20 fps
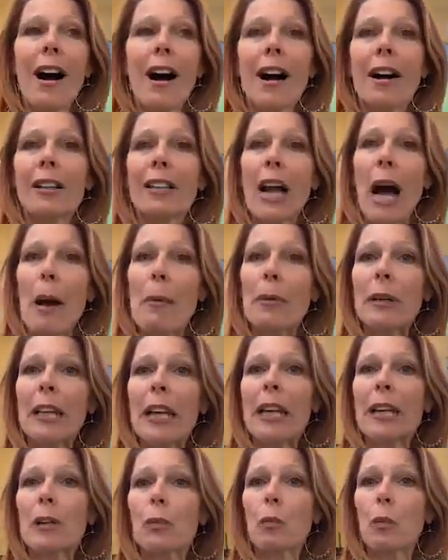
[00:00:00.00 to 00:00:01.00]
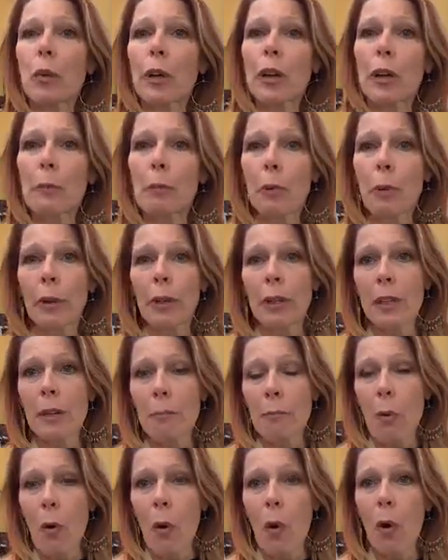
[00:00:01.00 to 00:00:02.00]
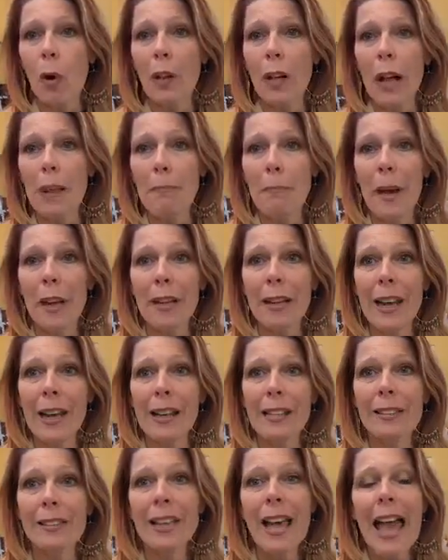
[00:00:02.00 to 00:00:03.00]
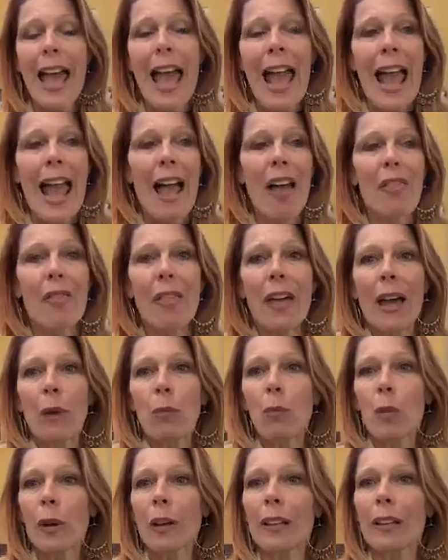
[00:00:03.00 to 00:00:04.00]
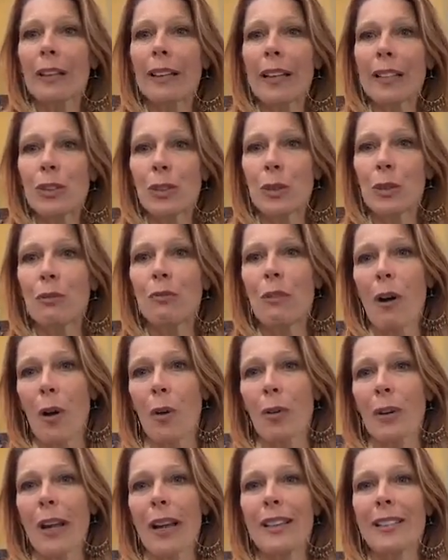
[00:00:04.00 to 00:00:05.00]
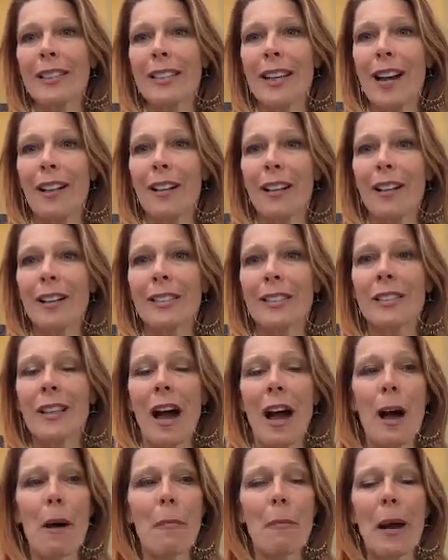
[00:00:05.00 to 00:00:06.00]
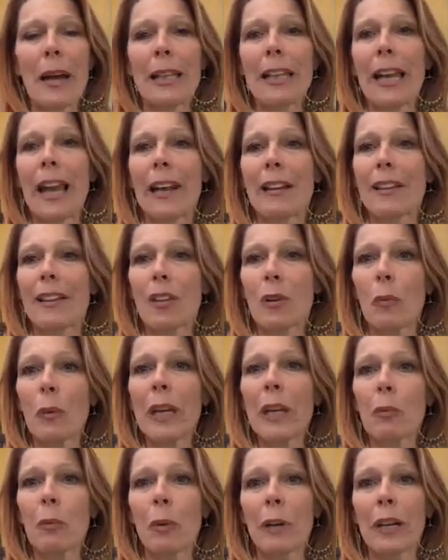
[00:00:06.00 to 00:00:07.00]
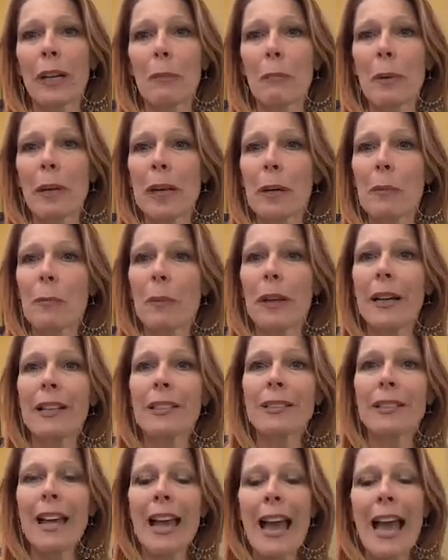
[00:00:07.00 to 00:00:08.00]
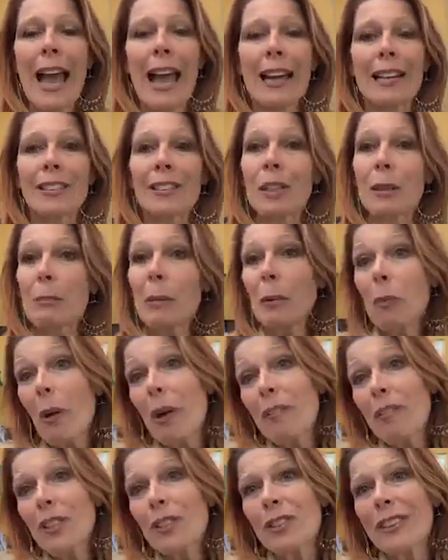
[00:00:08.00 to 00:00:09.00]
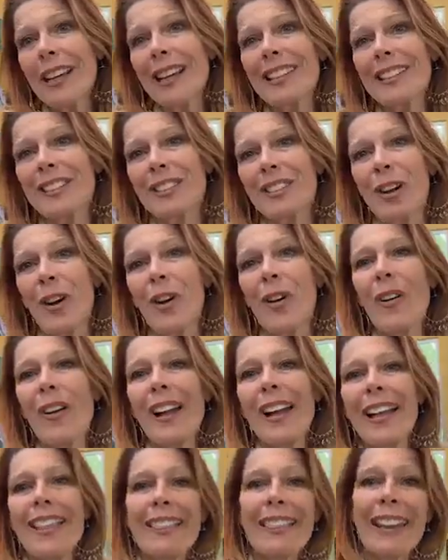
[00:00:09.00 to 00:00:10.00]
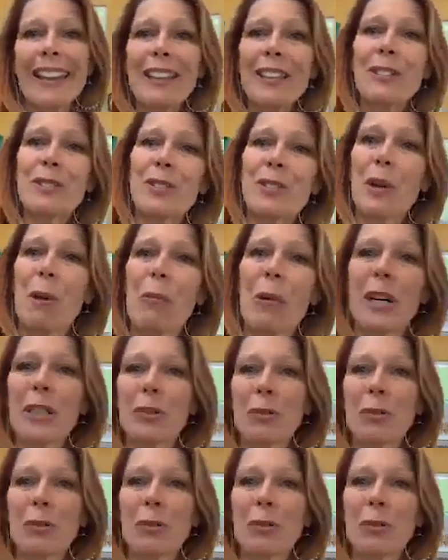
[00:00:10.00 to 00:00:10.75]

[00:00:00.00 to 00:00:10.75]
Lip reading: nominated, we're going to put in a poll on Mondays, and then we're going to let you vote and tell us by the end of the week. We're going to pick a place, and it's going to be wherever you say. So thank you so much for